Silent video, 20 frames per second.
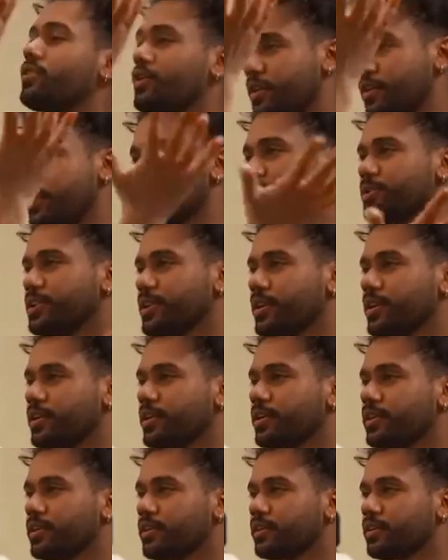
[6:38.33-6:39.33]
and maybe you
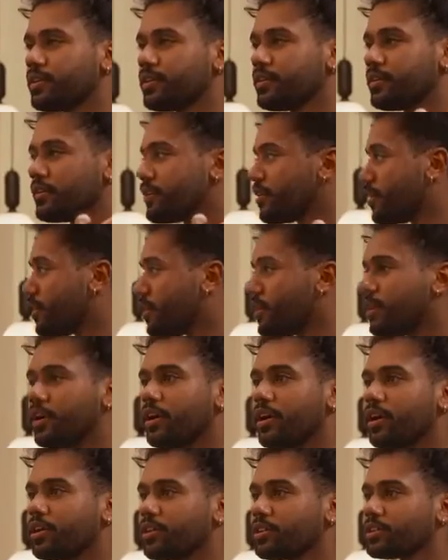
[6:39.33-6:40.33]
wanted to start a future
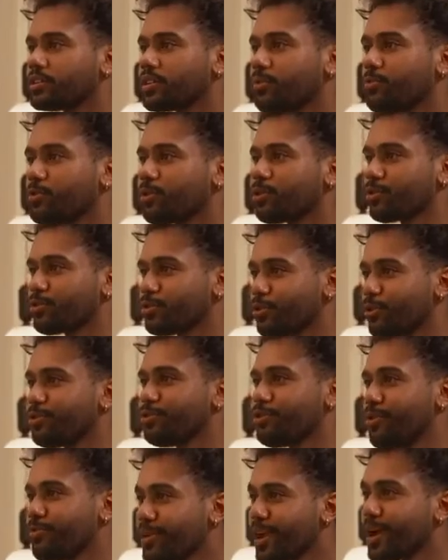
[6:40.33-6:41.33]
with that person,
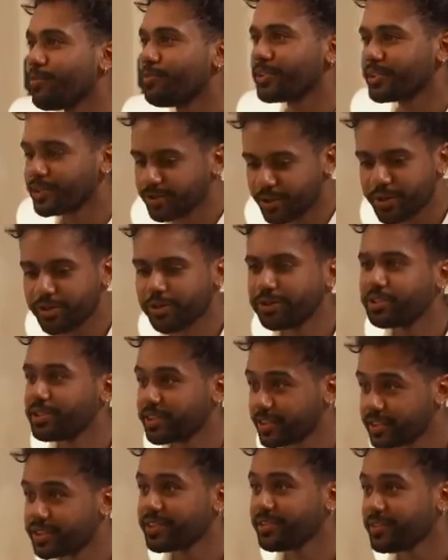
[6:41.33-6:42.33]
this is not going to
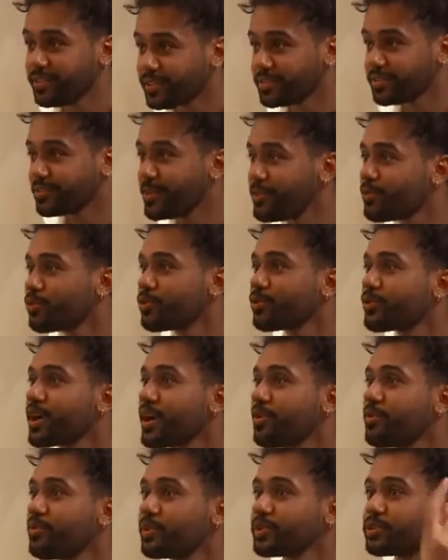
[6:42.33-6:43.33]
happen because you choose
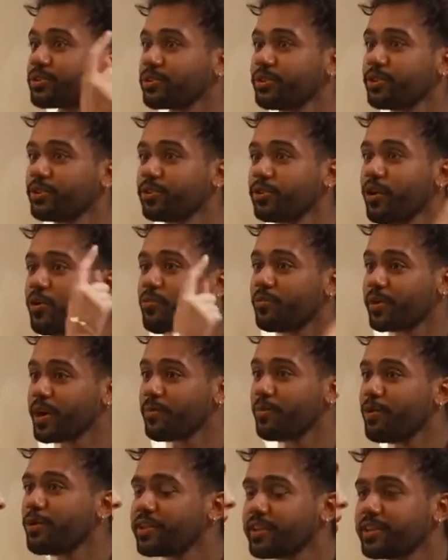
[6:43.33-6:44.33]
a different path.
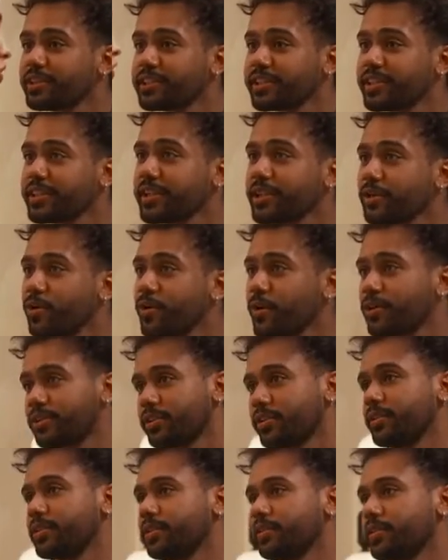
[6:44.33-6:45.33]
So
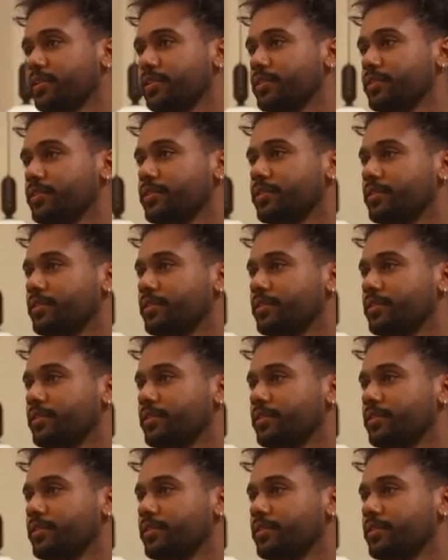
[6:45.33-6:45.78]
you have to